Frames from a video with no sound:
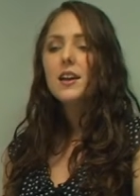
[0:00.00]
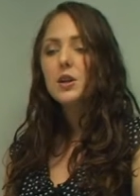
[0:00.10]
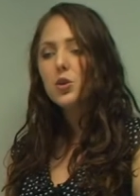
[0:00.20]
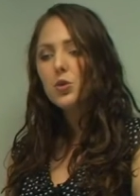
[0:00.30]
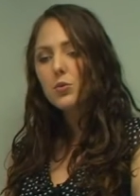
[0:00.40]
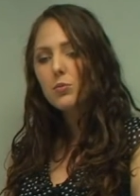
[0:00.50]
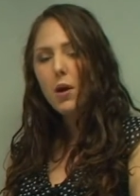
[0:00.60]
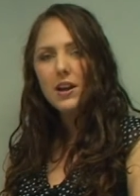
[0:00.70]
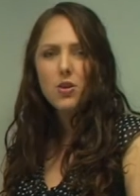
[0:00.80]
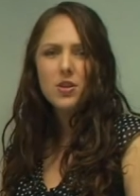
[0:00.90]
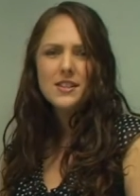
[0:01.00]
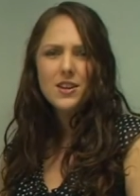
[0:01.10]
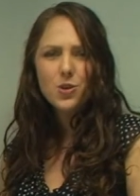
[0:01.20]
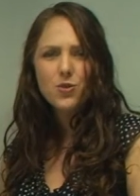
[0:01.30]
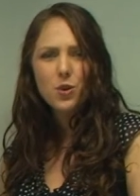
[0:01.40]
you might notice that
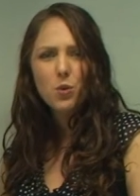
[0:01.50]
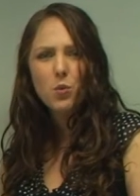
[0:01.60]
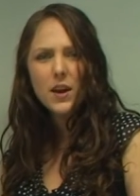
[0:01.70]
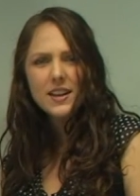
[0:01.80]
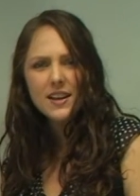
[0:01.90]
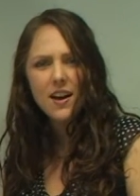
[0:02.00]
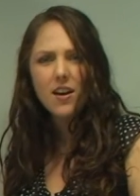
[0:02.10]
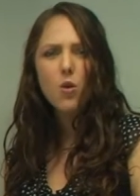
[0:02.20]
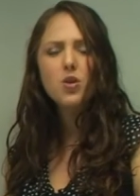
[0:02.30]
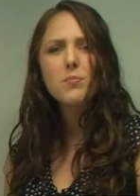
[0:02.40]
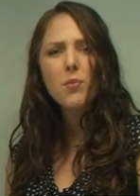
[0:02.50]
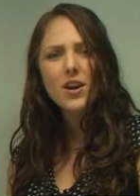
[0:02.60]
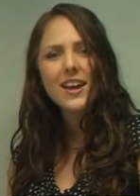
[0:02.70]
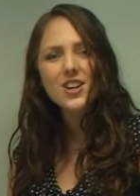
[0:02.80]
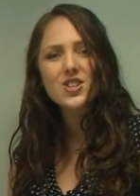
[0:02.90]
you feel weaker or your
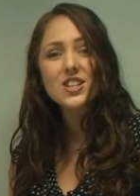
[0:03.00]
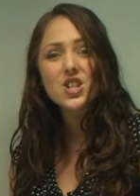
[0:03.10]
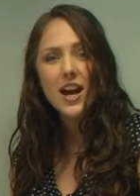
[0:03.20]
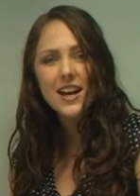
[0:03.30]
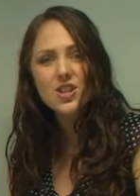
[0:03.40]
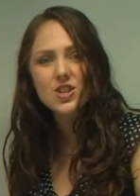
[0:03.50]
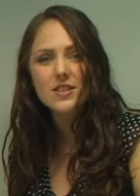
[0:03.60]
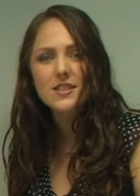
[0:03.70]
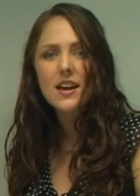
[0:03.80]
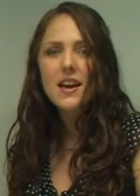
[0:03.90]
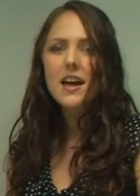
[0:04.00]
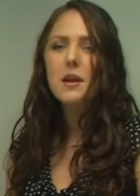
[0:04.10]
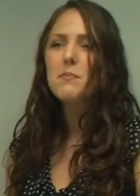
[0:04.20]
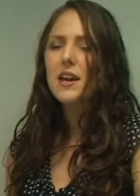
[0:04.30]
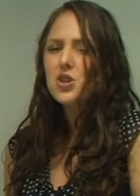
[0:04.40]
body actually changes and
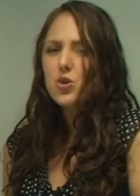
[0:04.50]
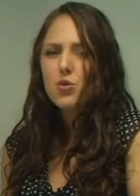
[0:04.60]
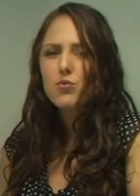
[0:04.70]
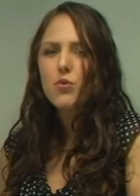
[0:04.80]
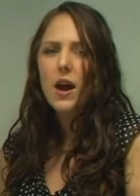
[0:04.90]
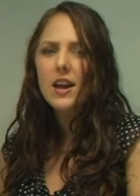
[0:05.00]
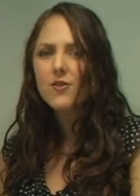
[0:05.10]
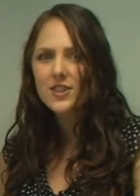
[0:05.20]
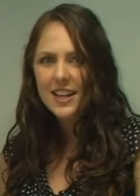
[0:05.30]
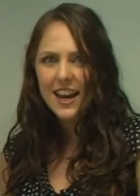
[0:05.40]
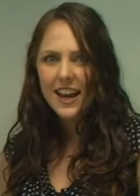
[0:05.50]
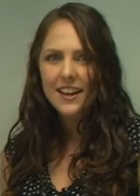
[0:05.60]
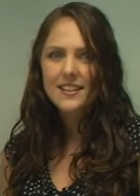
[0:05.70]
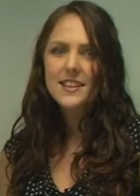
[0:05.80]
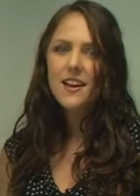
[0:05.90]
it makes you crave to
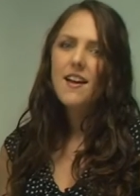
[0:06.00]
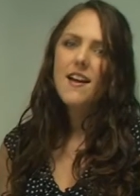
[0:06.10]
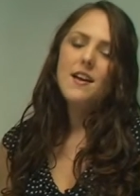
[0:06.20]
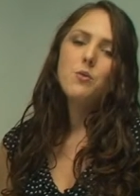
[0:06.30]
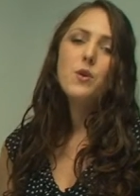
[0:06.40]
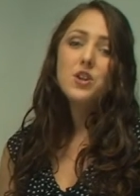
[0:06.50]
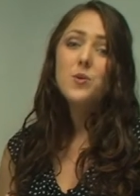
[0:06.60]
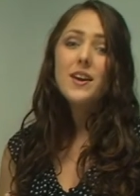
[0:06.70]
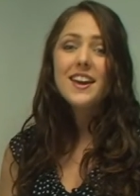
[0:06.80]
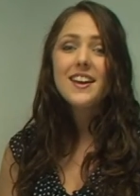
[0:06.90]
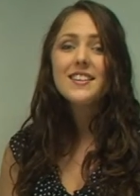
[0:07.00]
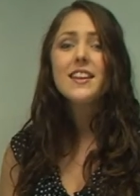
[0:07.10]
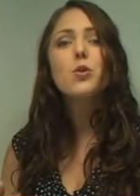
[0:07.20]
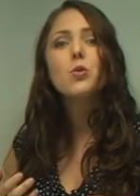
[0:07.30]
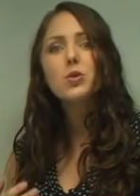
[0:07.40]
eat. And when you eat,
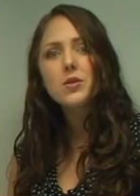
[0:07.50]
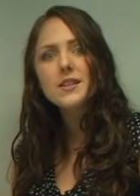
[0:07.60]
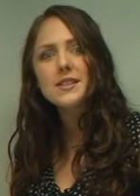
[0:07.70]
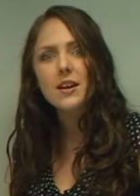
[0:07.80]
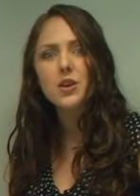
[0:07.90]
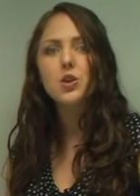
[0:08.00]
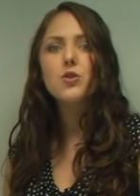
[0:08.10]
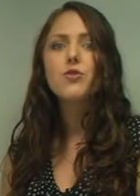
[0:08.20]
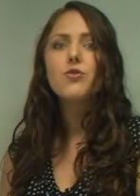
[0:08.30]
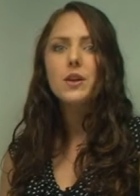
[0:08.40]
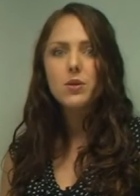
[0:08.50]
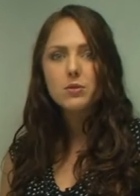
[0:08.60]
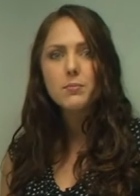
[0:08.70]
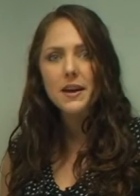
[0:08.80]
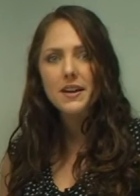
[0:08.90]
then all of a sudden you feel
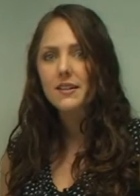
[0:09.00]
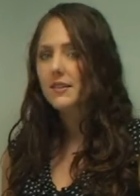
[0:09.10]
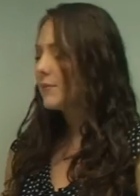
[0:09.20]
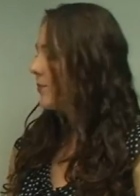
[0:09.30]
better